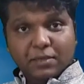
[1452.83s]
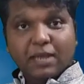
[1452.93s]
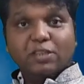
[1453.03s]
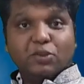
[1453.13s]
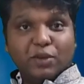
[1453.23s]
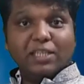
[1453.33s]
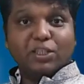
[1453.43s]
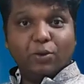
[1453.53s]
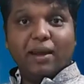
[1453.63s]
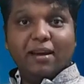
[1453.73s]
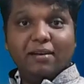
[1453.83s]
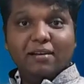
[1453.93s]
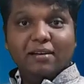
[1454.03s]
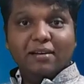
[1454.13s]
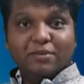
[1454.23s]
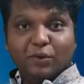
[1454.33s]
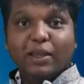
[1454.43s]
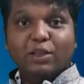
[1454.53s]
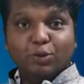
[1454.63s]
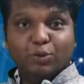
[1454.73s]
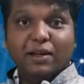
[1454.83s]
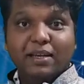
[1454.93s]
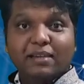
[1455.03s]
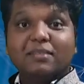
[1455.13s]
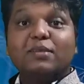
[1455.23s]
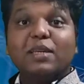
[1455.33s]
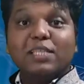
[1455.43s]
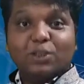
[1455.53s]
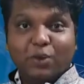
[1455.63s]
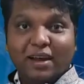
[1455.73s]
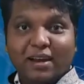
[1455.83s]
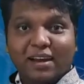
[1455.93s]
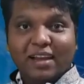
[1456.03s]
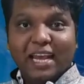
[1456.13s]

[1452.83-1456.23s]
It's 3 square, 3 into 3, 3 square.